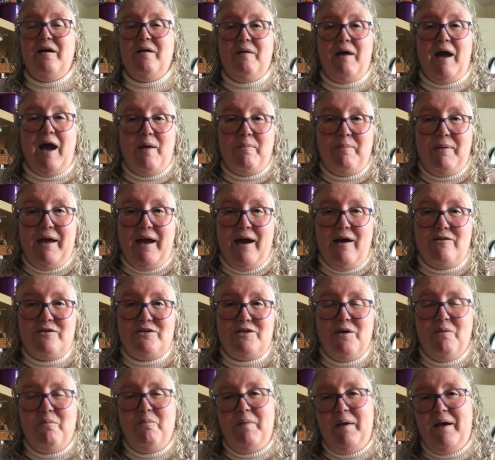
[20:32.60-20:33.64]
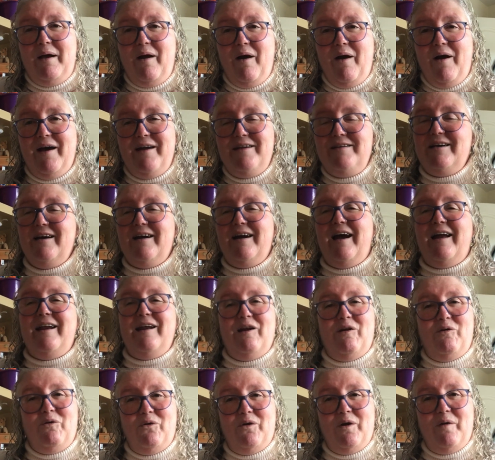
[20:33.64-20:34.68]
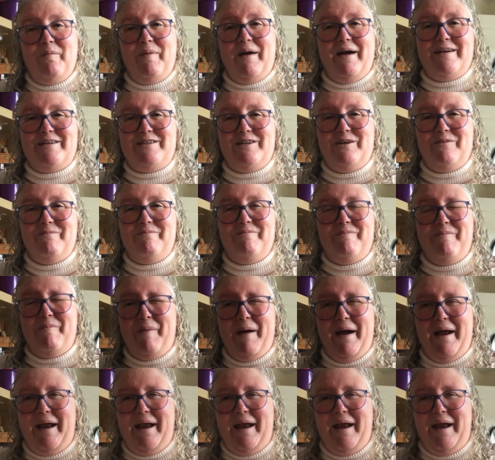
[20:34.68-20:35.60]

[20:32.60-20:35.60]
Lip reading: happy out, be kind, and it'll all come back to you. Bye